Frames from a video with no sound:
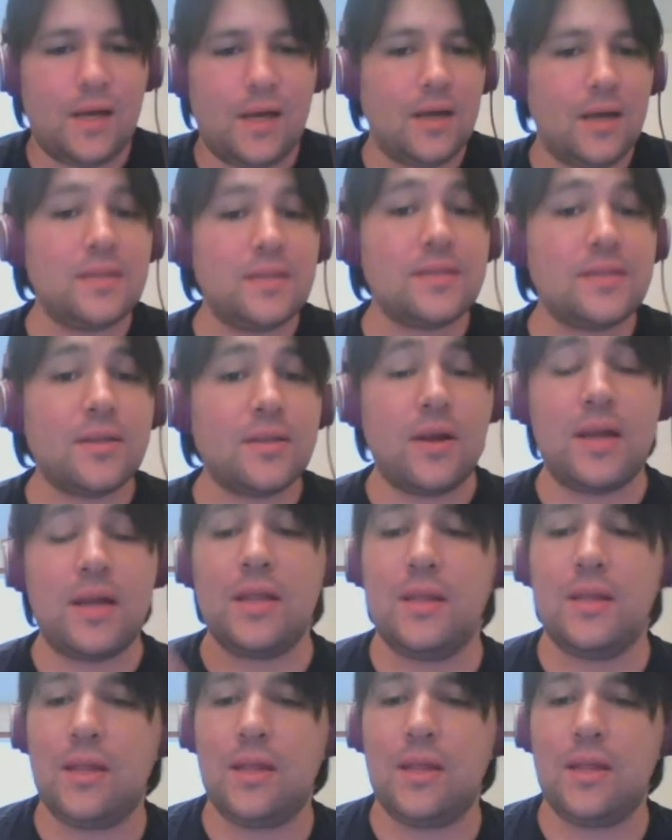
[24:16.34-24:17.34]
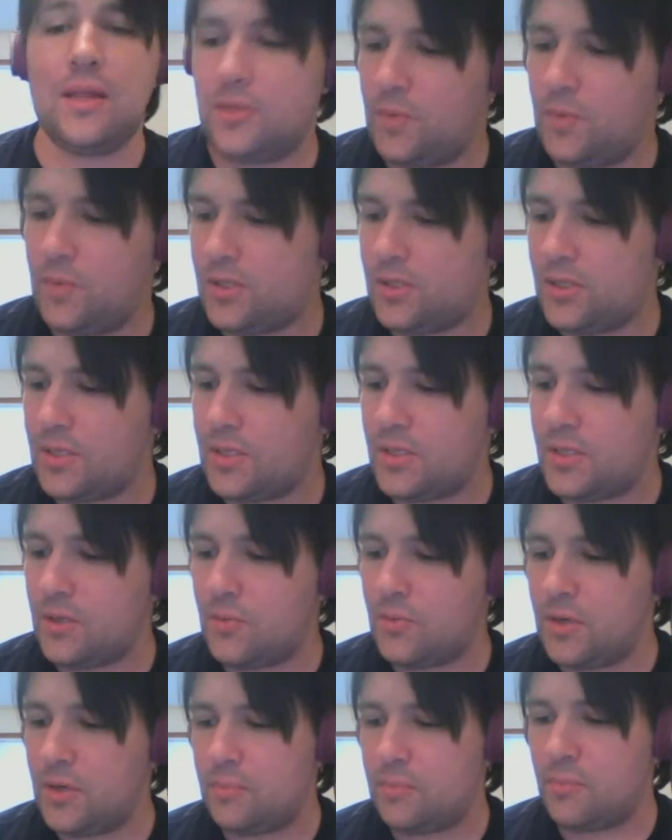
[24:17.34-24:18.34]
Is there anything else you wanted to deal
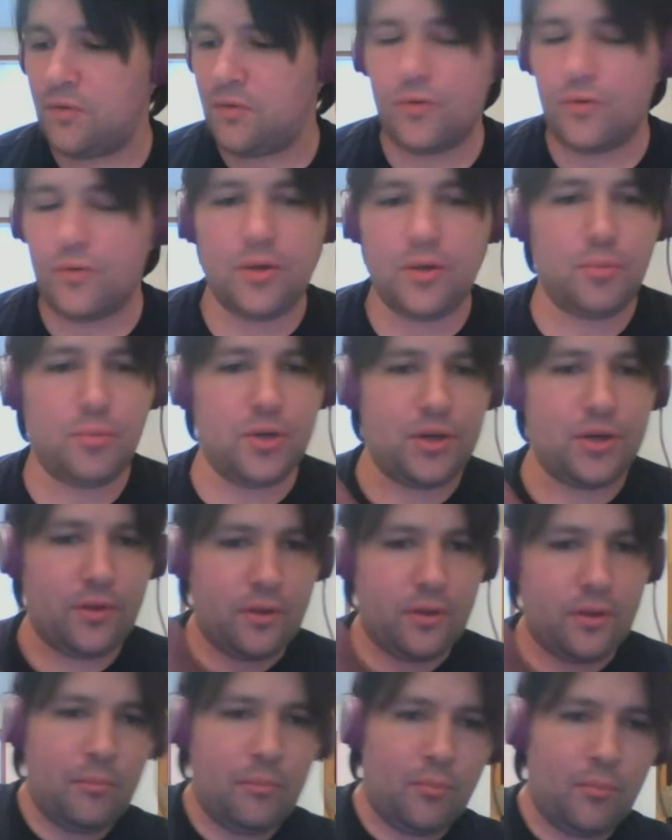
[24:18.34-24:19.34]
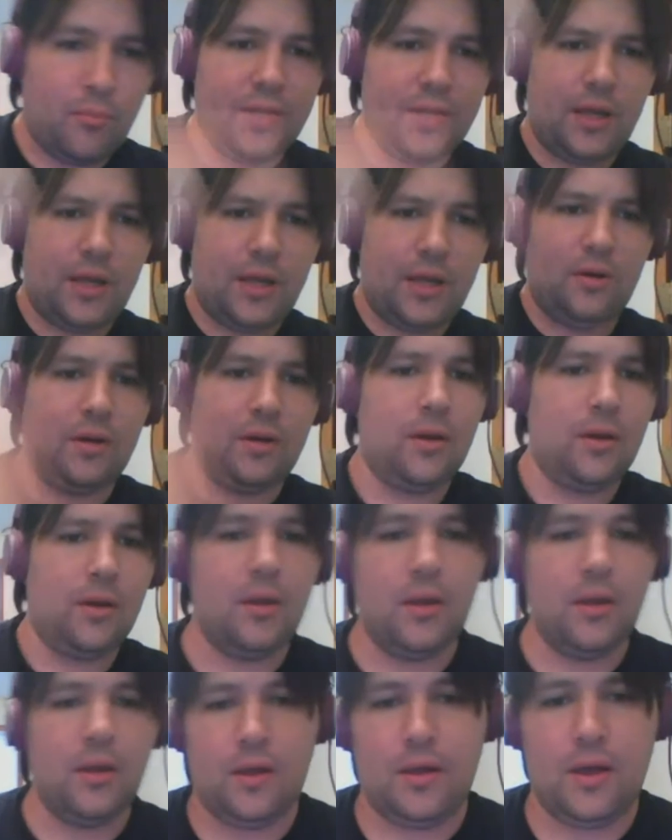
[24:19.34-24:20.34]
with before you put your thumbprint down and
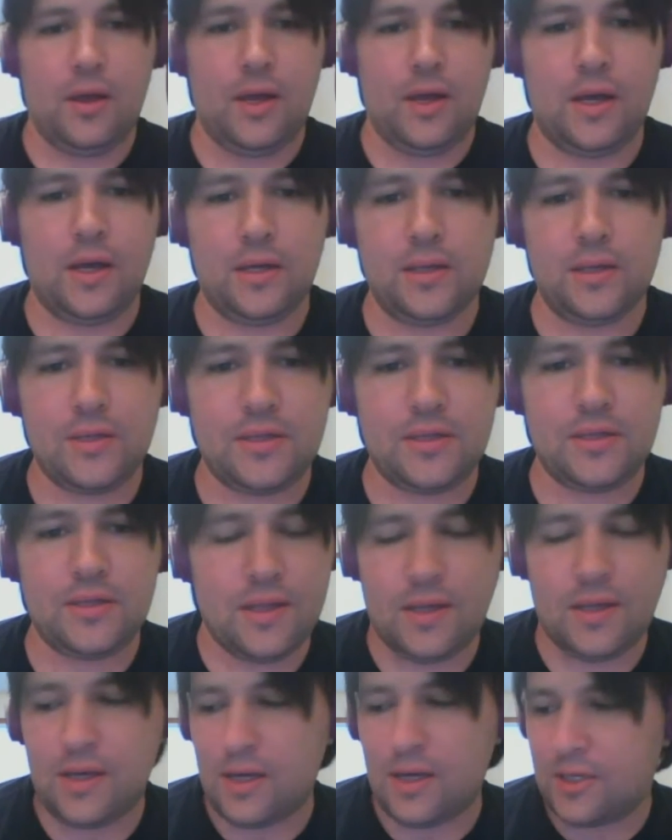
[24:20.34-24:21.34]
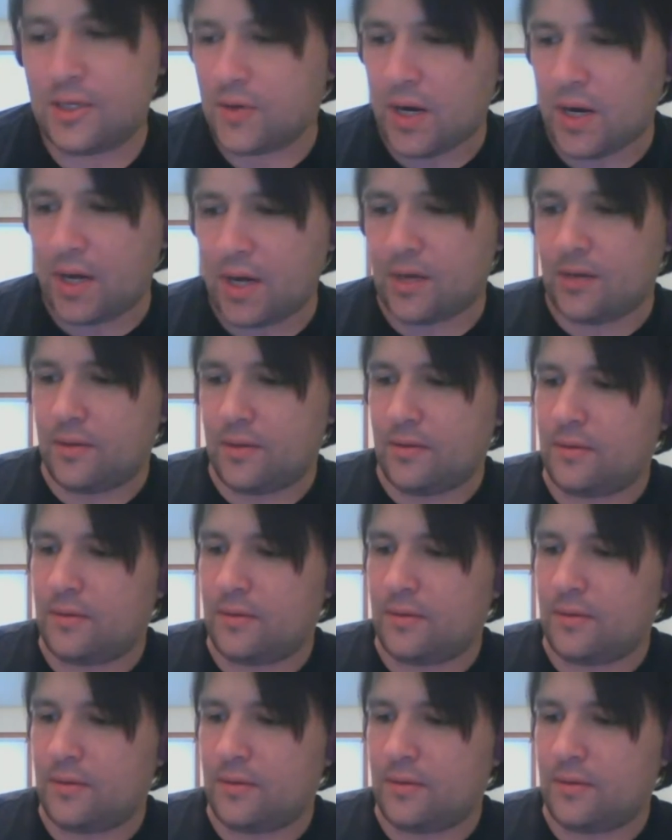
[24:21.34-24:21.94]
sign the contract?